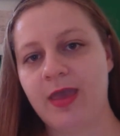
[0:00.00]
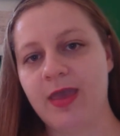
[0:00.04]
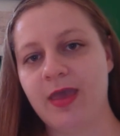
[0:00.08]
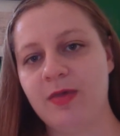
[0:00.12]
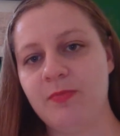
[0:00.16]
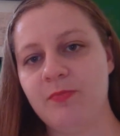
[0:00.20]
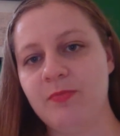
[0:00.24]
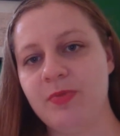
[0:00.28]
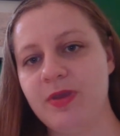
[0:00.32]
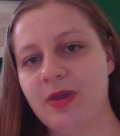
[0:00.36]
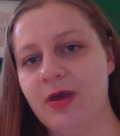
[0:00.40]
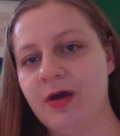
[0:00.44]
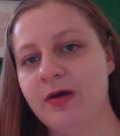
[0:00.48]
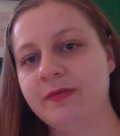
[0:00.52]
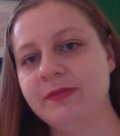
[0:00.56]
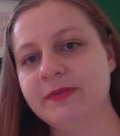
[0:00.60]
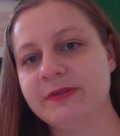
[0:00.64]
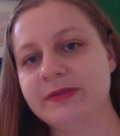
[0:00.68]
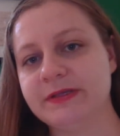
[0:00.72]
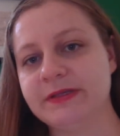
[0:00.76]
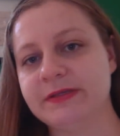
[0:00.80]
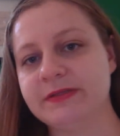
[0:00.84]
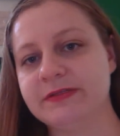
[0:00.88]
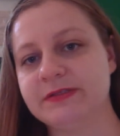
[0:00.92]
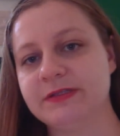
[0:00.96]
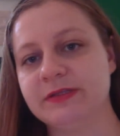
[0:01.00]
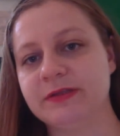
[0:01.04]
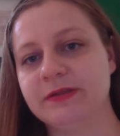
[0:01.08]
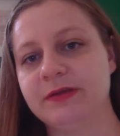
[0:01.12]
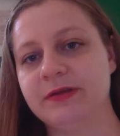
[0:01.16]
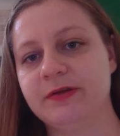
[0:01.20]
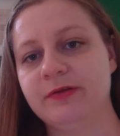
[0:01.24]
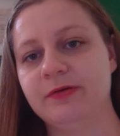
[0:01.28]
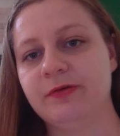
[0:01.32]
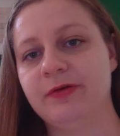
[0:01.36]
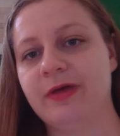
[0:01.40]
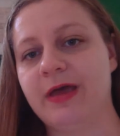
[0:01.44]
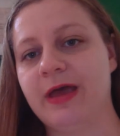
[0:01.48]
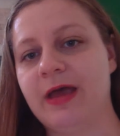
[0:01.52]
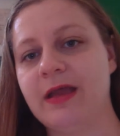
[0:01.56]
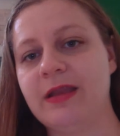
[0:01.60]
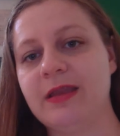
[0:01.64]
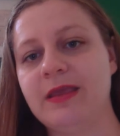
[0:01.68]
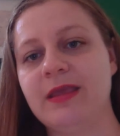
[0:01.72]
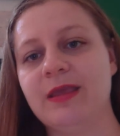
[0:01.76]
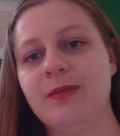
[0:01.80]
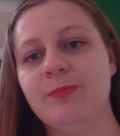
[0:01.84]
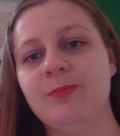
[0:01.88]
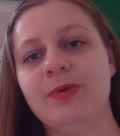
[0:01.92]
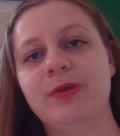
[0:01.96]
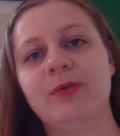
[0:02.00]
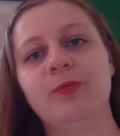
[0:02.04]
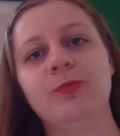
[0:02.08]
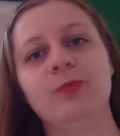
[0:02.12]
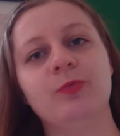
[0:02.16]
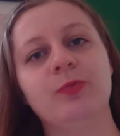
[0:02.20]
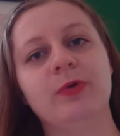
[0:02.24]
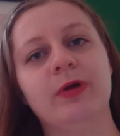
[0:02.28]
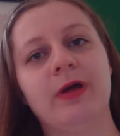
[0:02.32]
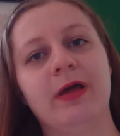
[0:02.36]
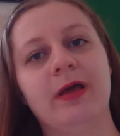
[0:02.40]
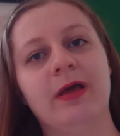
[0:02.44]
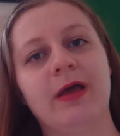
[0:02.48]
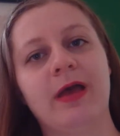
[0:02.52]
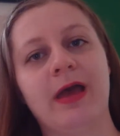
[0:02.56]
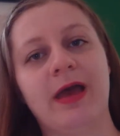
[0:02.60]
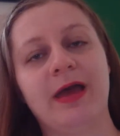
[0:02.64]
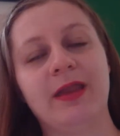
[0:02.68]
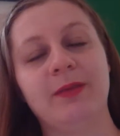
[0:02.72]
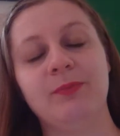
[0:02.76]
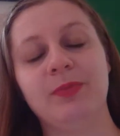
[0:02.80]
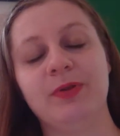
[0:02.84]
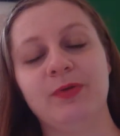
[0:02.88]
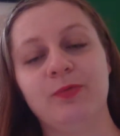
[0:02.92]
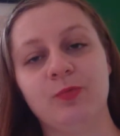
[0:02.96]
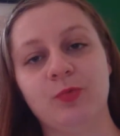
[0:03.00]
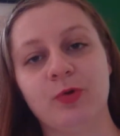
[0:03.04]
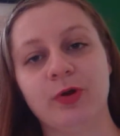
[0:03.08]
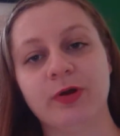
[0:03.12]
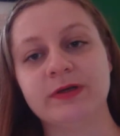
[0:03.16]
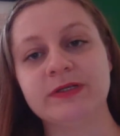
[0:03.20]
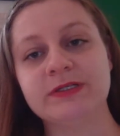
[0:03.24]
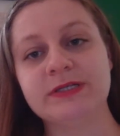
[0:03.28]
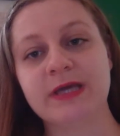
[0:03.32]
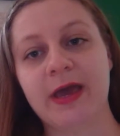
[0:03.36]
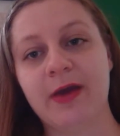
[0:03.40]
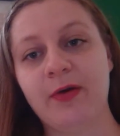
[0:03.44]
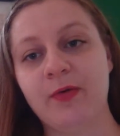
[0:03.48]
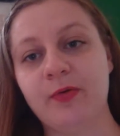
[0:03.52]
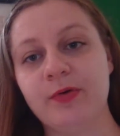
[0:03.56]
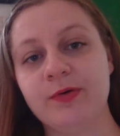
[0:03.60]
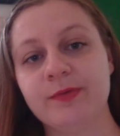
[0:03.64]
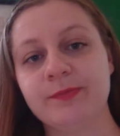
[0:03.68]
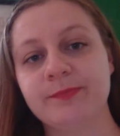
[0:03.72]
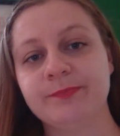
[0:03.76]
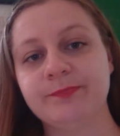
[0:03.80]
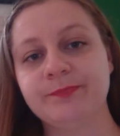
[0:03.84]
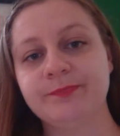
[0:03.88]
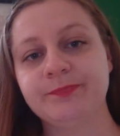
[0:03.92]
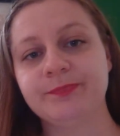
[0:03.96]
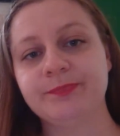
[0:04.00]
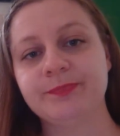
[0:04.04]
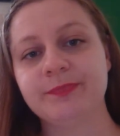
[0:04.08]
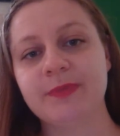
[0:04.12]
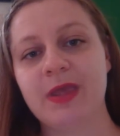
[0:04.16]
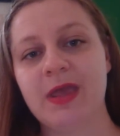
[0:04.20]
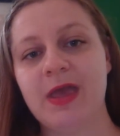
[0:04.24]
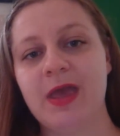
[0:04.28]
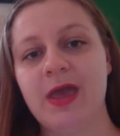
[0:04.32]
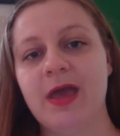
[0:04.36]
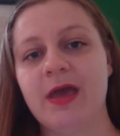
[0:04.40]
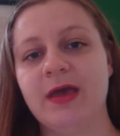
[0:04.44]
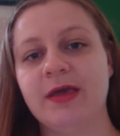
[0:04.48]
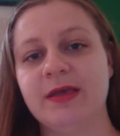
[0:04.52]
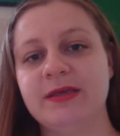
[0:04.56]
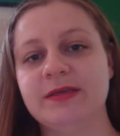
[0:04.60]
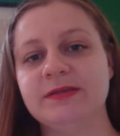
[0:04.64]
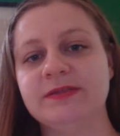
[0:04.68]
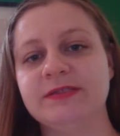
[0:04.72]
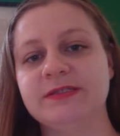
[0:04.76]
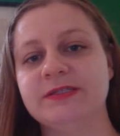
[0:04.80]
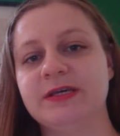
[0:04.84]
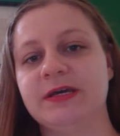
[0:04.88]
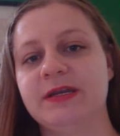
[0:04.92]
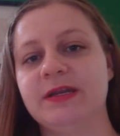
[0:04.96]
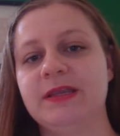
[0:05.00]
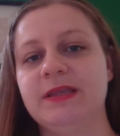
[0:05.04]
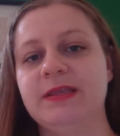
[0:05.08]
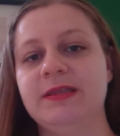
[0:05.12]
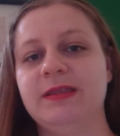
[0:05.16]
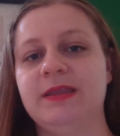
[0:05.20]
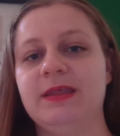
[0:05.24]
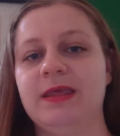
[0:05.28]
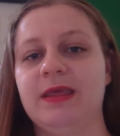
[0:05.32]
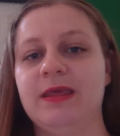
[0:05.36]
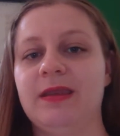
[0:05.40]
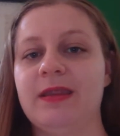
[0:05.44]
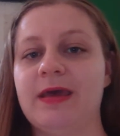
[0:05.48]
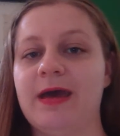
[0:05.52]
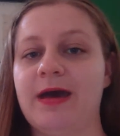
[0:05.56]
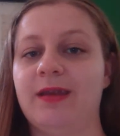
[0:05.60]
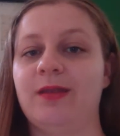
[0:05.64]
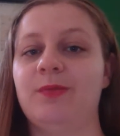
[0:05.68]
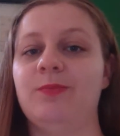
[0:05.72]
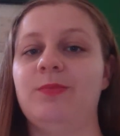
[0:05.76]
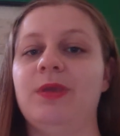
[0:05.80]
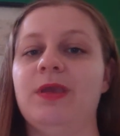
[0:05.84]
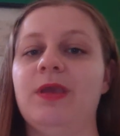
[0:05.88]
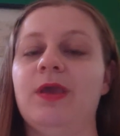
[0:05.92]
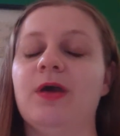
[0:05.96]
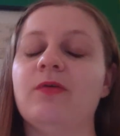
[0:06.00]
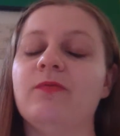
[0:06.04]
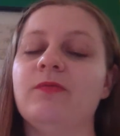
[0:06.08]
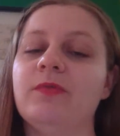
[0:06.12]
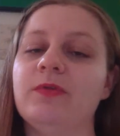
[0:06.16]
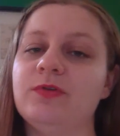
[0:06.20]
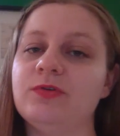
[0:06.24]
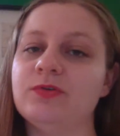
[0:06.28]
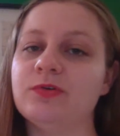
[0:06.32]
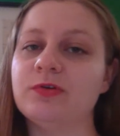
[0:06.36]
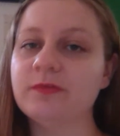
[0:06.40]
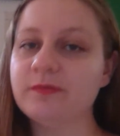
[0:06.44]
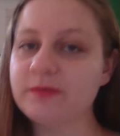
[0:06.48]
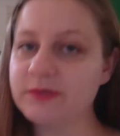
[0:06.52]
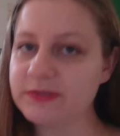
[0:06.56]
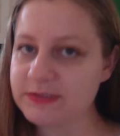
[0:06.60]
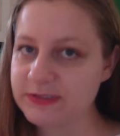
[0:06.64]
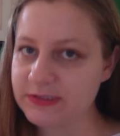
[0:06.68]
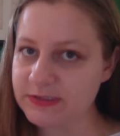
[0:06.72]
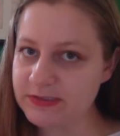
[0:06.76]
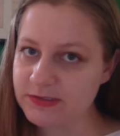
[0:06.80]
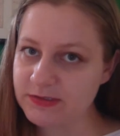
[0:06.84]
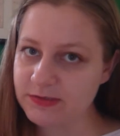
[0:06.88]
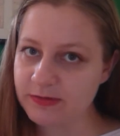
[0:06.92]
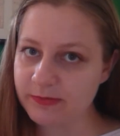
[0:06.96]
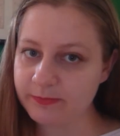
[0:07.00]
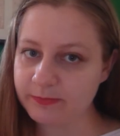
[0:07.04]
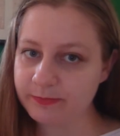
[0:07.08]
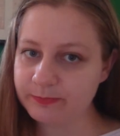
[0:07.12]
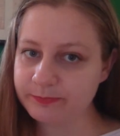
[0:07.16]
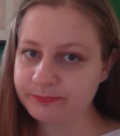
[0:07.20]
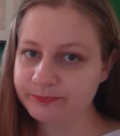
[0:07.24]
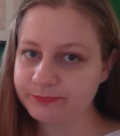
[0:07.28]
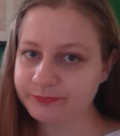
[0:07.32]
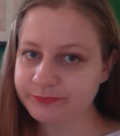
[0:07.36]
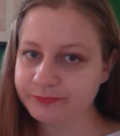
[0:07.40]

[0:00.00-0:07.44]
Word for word: And beyond this, little had he been had been worked out. He studied the anatomy of the nervous system.